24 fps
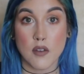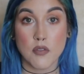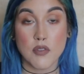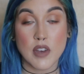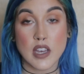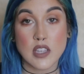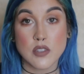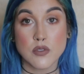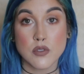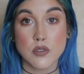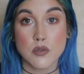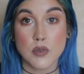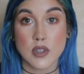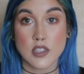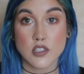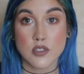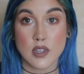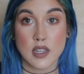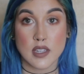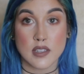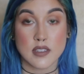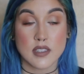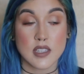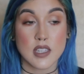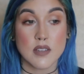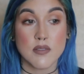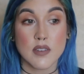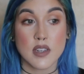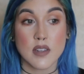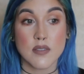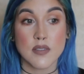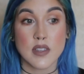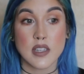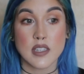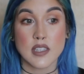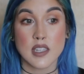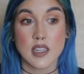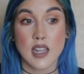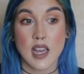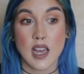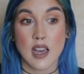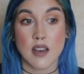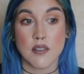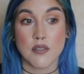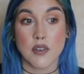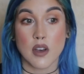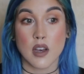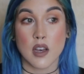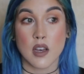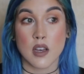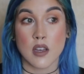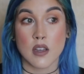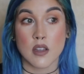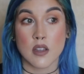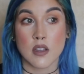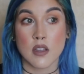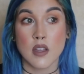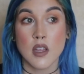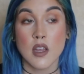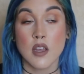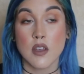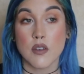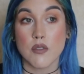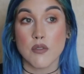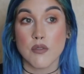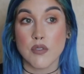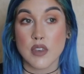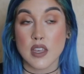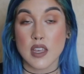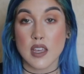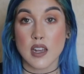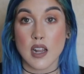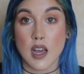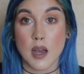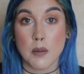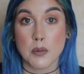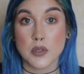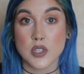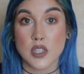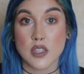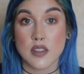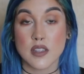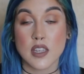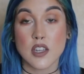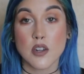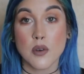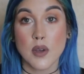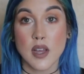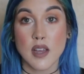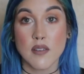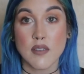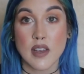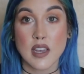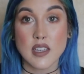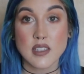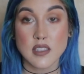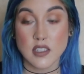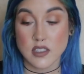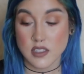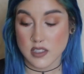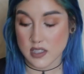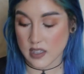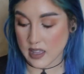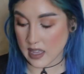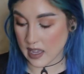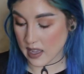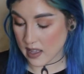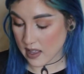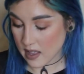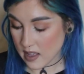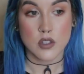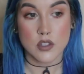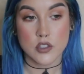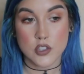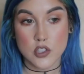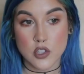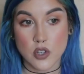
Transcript: fast food restaurants. Even if they did have a vegan option, they don't have access to that.